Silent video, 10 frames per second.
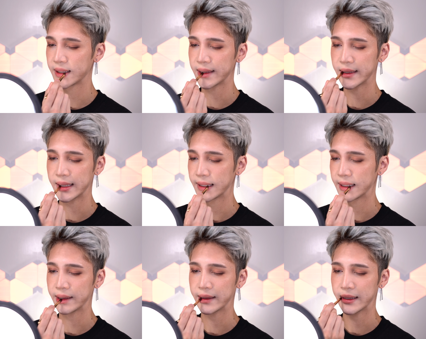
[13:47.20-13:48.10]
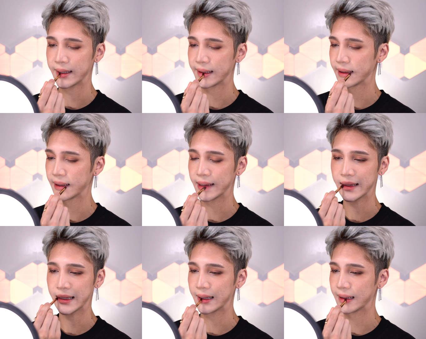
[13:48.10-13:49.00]

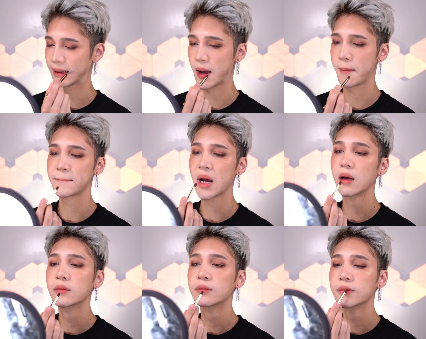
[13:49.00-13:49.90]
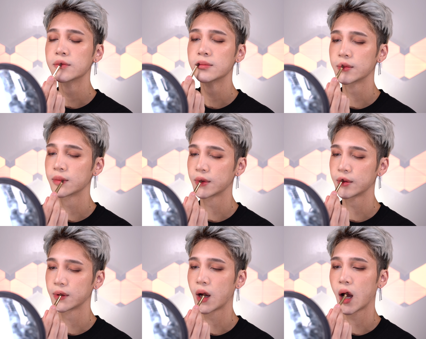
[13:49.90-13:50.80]

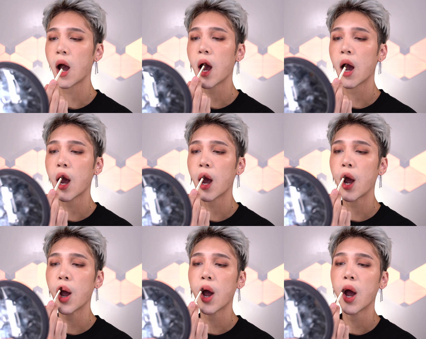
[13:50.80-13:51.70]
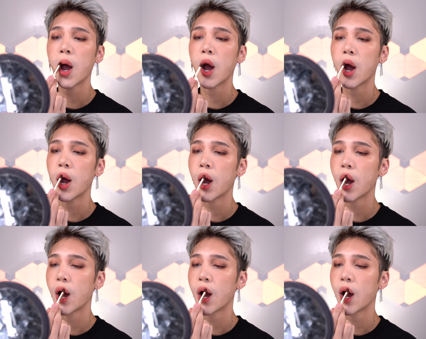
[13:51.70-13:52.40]
(no one is talking)